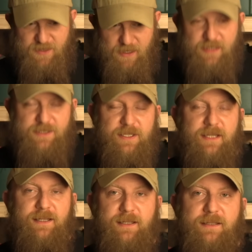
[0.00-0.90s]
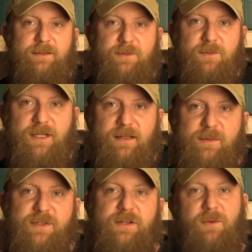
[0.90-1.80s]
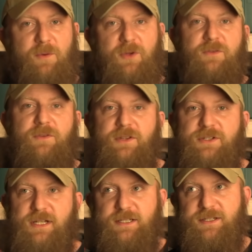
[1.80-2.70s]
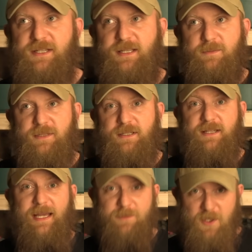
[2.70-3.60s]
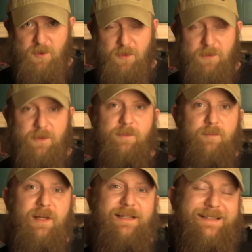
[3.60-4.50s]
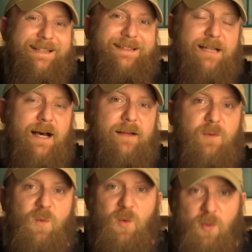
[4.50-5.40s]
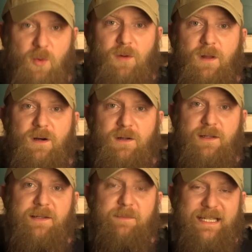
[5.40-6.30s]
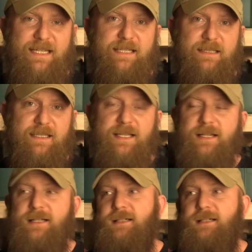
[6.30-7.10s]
judge, when it comes to the removal, the judge seemed skeptical, but did not rule on it immediately.